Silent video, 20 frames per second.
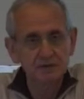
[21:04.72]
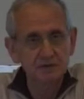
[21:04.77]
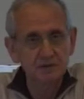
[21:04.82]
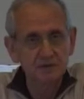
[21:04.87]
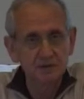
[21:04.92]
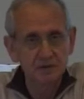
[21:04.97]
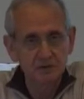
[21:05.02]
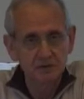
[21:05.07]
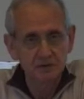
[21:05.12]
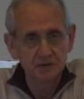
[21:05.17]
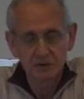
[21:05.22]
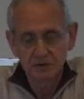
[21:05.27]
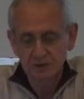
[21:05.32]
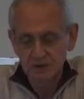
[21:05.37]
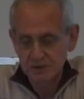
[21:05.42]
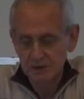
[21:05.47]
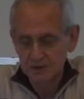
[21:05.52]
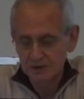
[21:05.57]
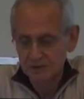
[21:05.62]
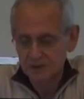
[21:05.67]
will be
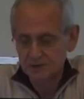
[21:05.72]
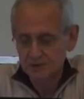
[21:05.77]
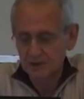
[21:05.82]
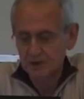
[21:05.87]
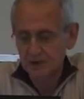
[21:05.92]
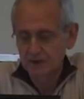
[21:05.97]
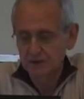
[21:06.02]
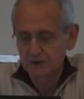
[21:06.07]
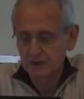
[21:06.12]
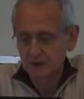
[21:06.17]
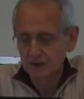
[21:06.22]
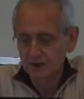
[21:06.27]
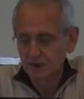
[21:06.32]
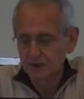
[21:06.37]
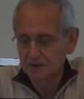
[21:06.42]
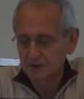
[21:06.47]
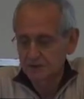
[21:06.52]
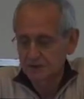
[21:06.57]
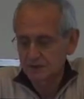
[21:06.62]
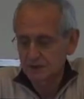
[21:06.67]
satisfied, the
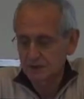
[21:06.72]
NHS